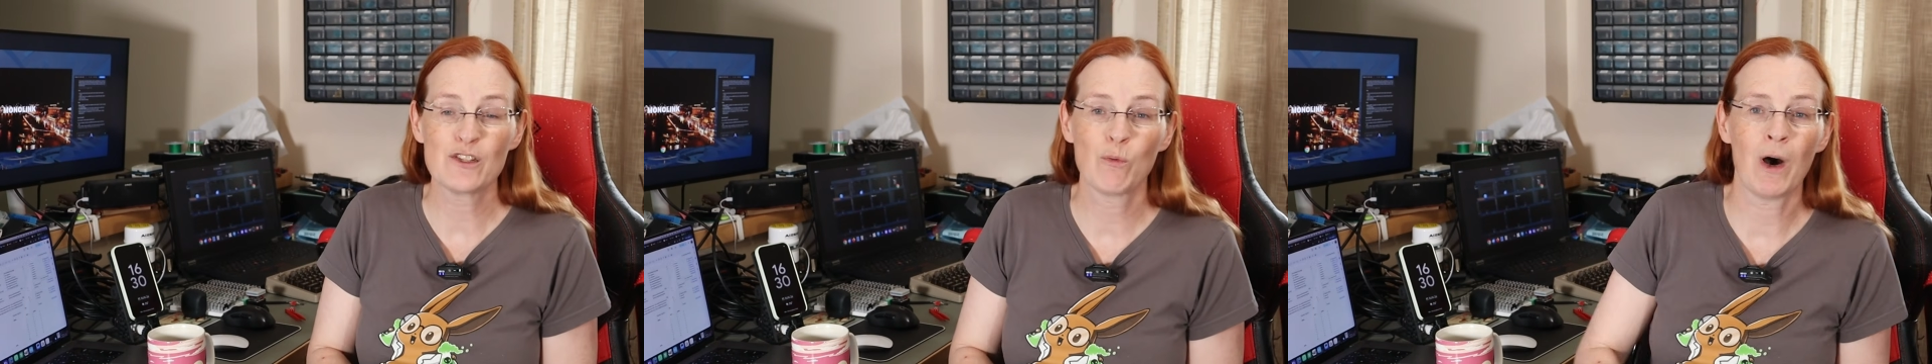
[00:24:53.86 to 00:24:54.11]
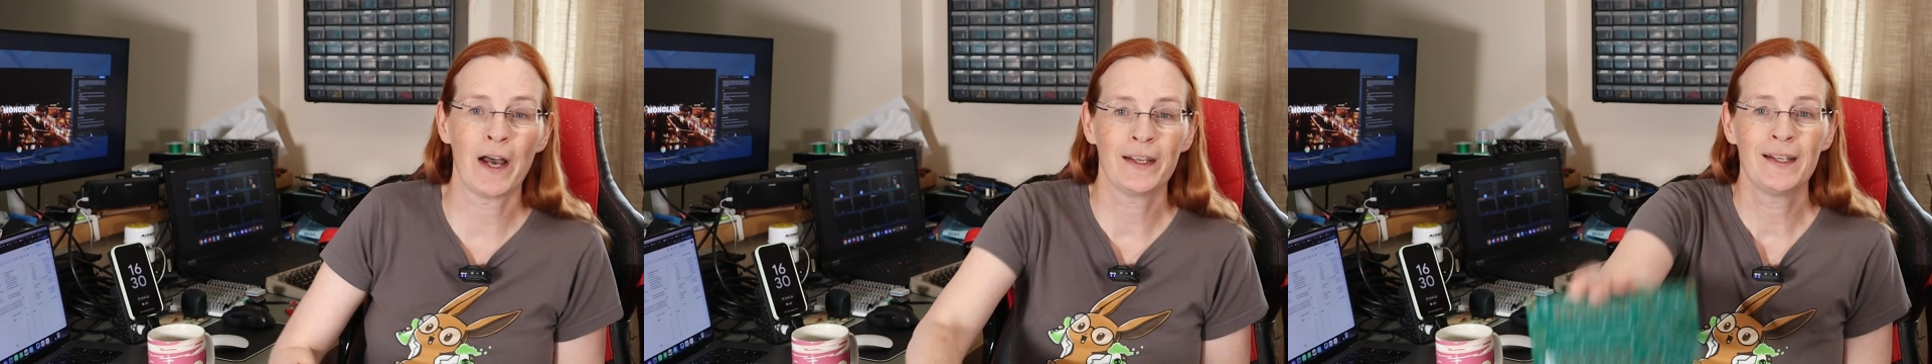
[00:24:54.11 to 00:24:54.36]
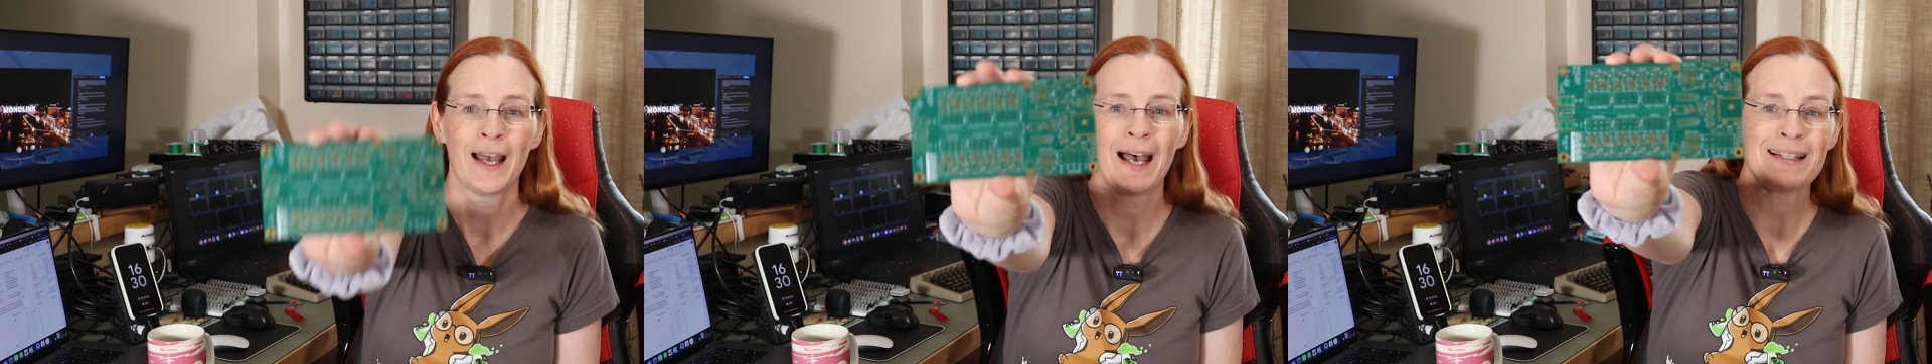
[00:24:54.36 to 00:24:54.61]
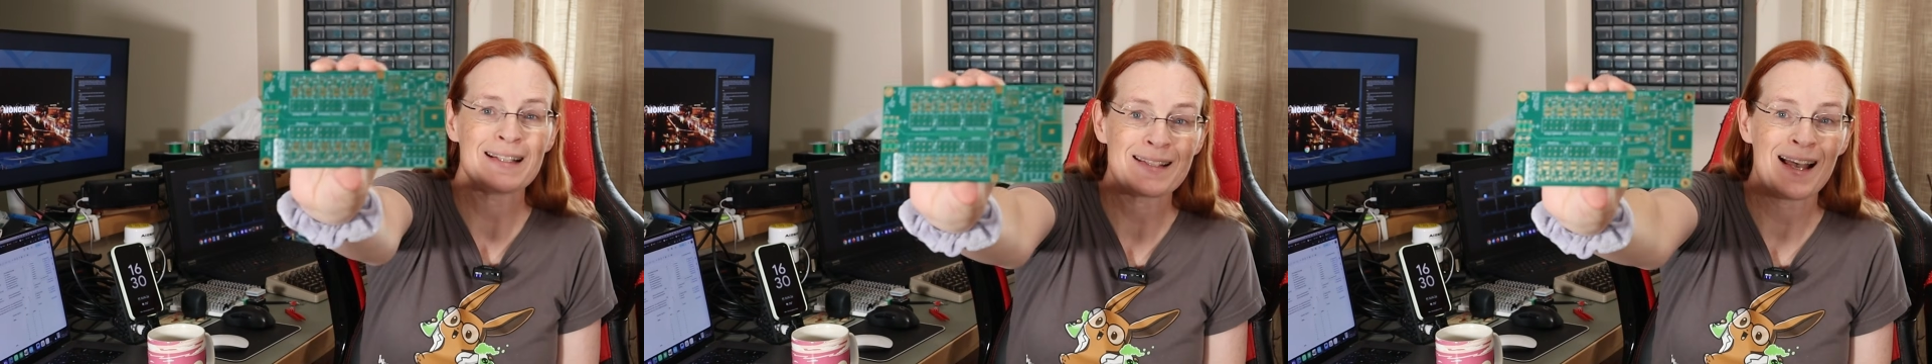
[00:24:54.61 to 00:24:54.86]
is why
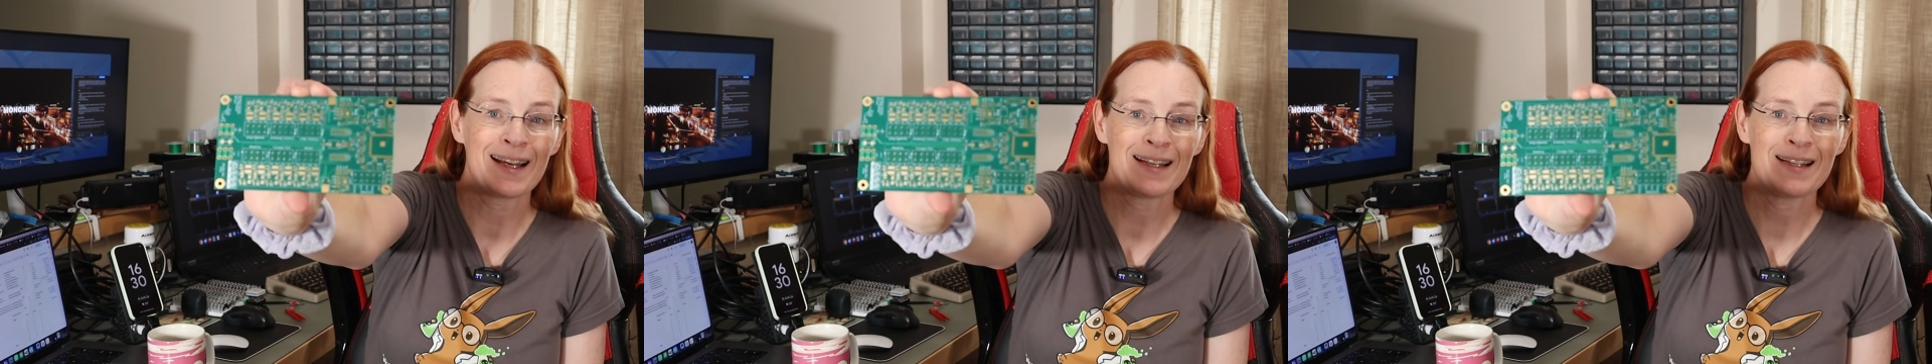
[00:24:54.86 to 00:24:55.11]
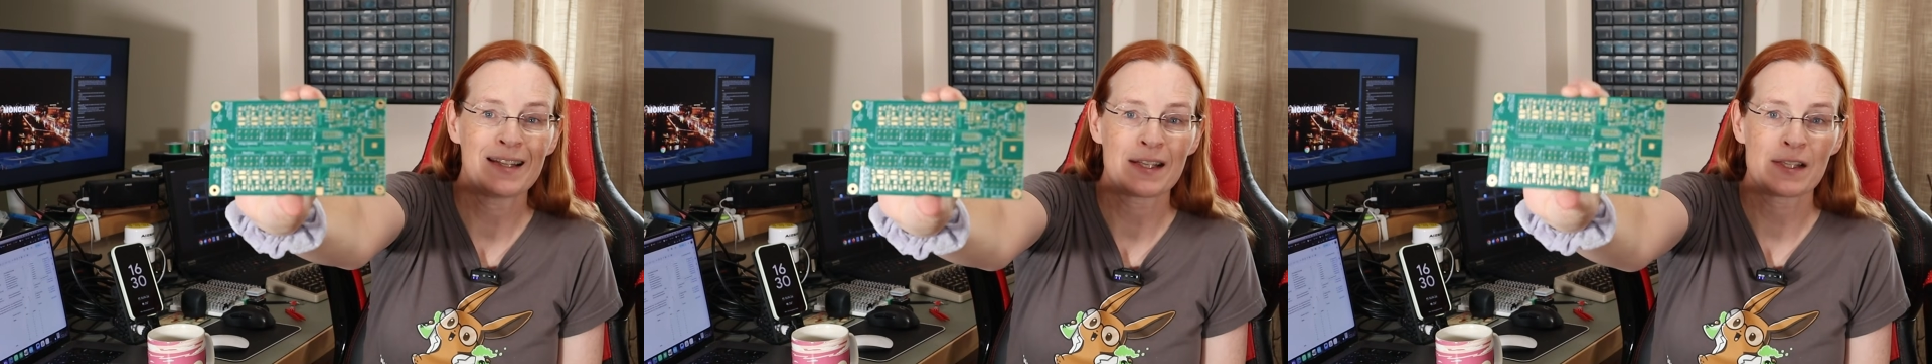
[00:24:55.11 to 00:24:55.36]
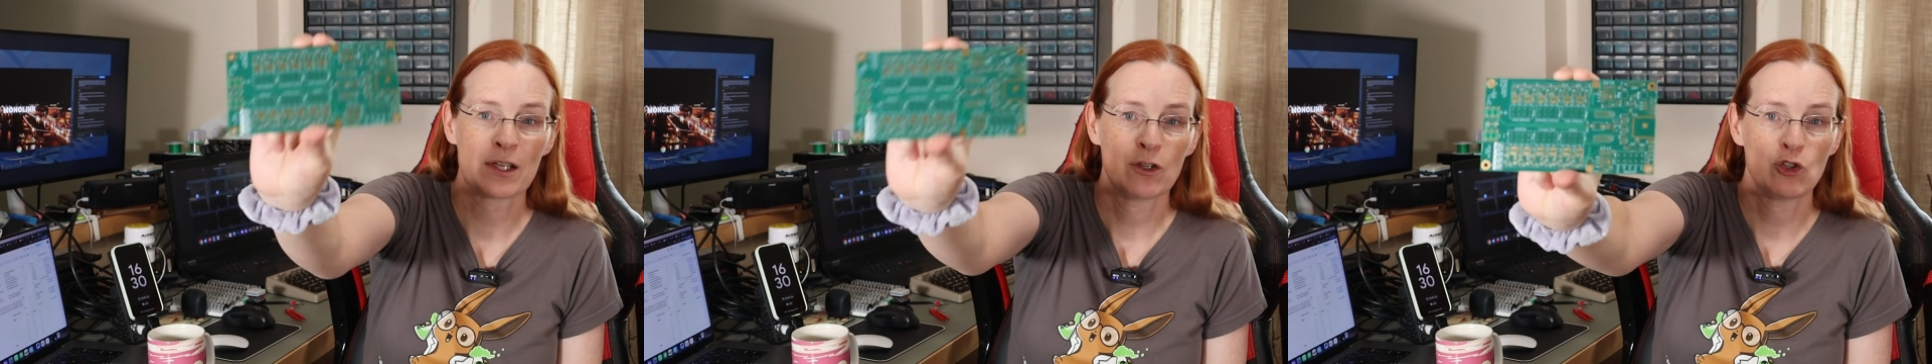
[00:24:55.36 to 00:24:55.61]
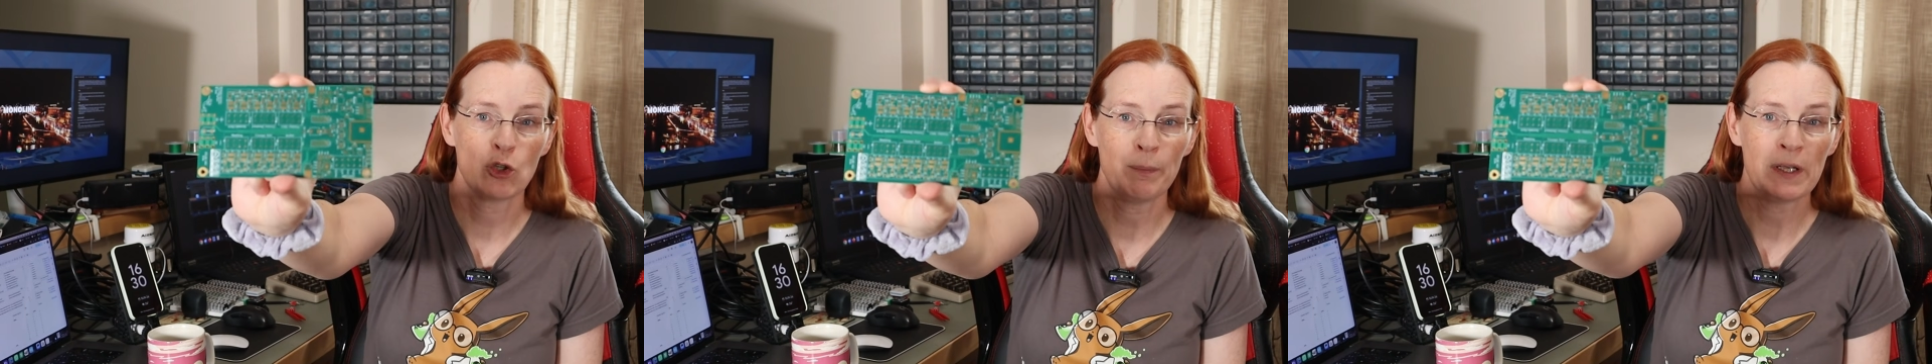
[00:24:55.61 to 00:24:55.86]
I designed this
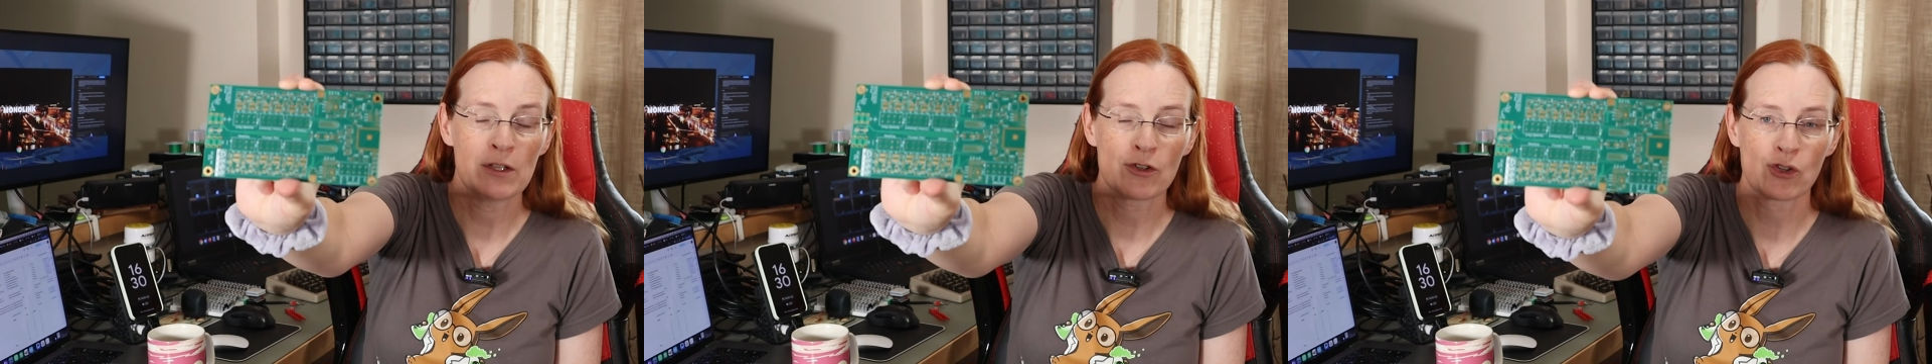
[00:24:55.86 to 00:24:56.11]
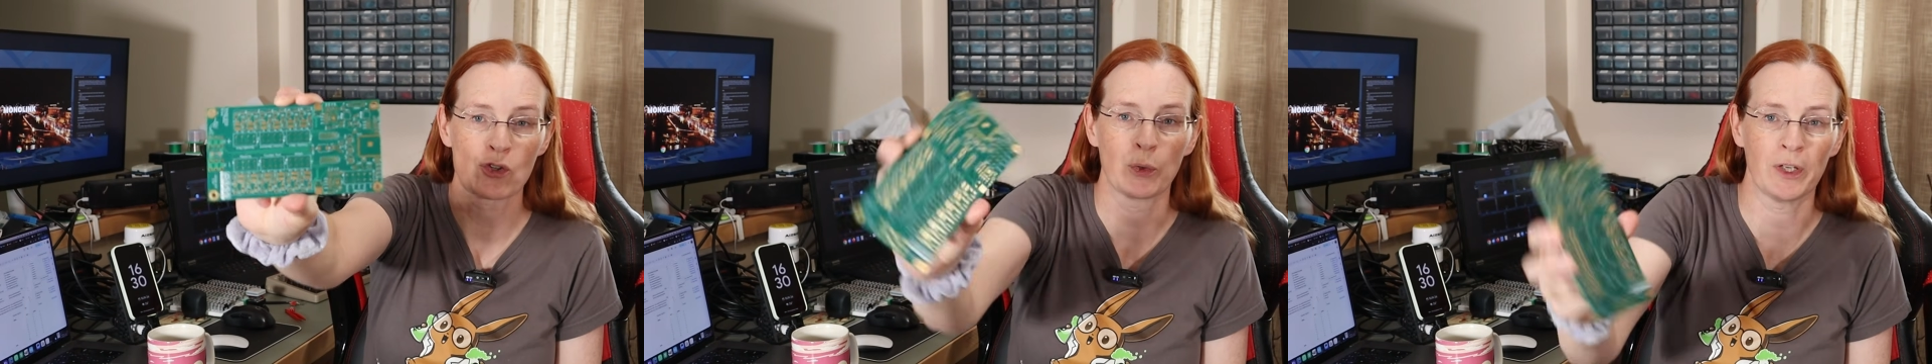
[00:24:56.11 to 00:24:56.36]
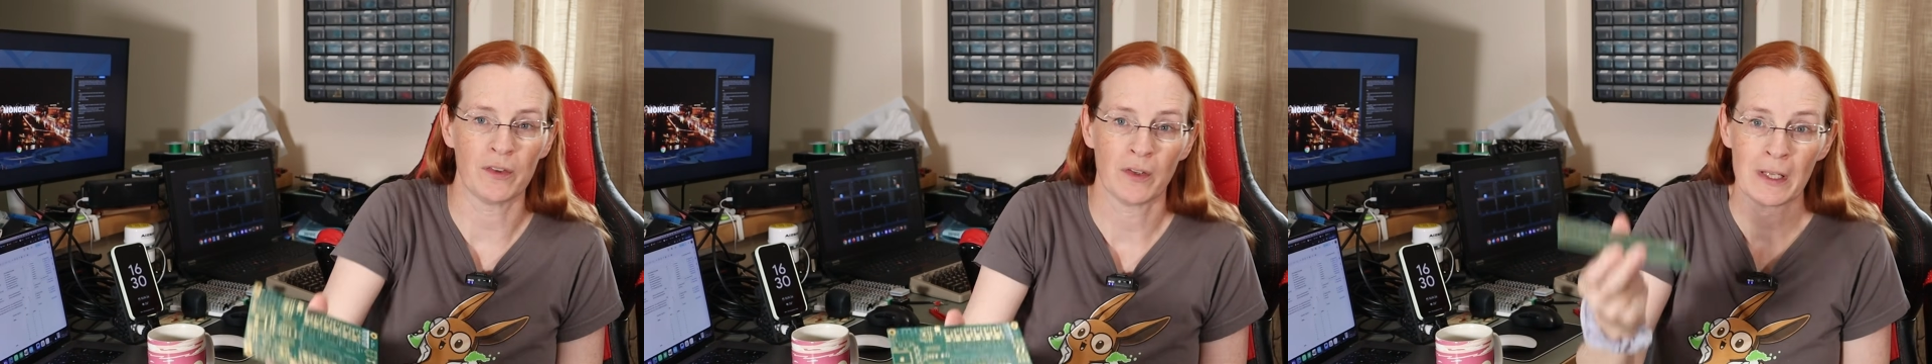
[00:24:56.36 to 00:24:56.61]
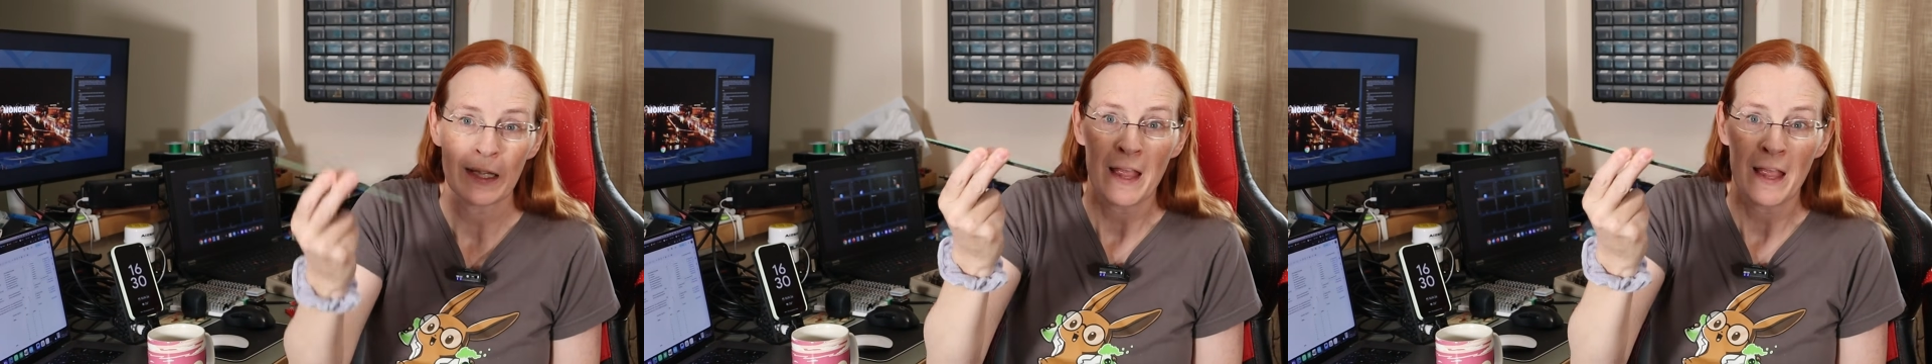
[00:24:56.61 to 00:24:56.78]
to be destroyed.